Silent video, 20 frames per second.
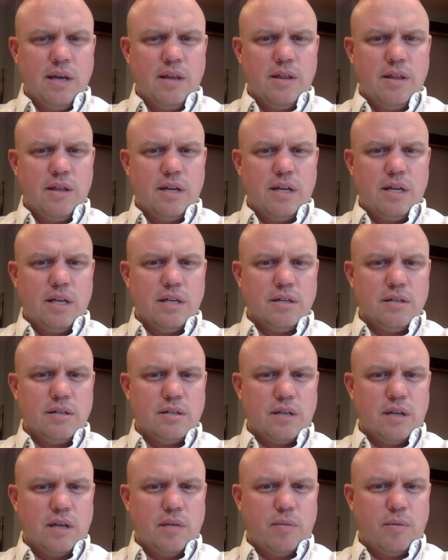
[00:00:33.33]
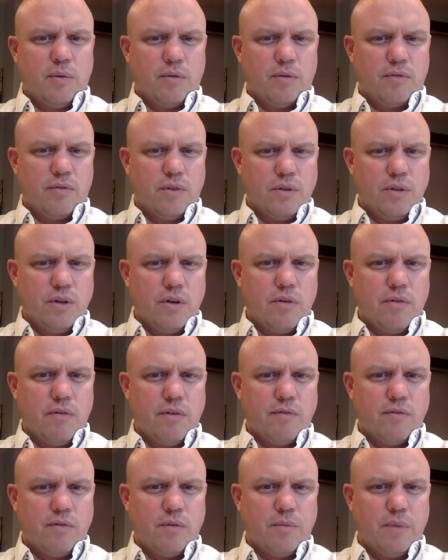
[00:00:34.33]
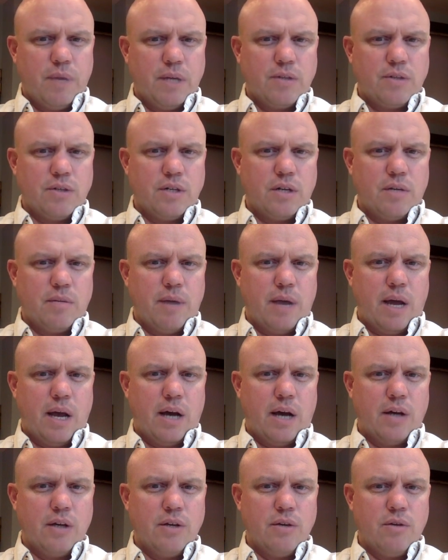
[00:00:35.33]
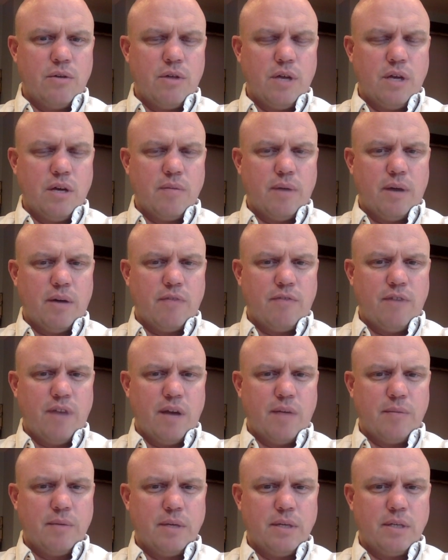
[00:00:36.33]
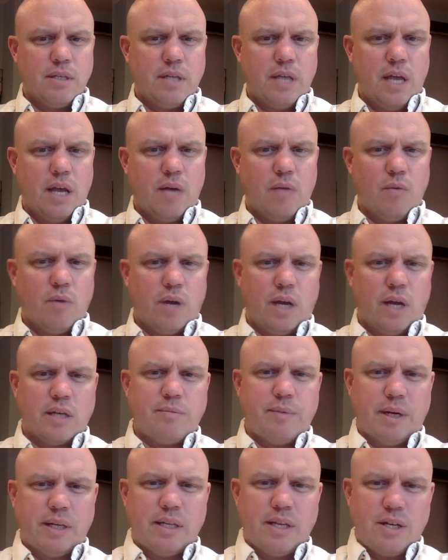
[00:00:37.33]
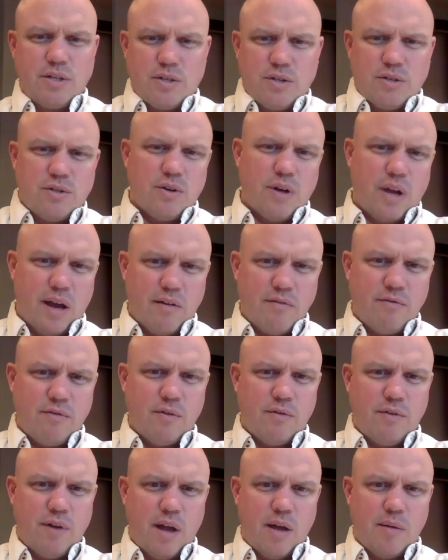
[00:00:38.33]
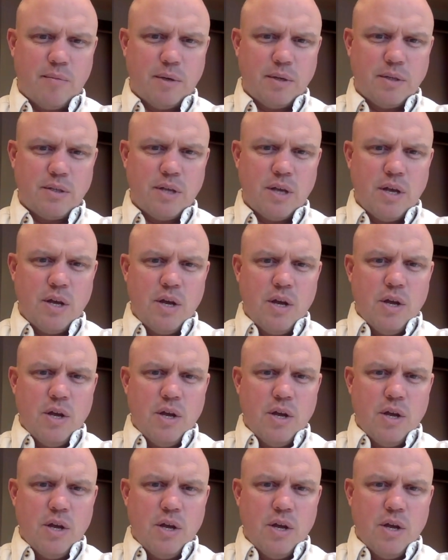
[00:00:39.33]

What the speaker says: that is a portfolio of information about how you think about families and what expectations you have for families,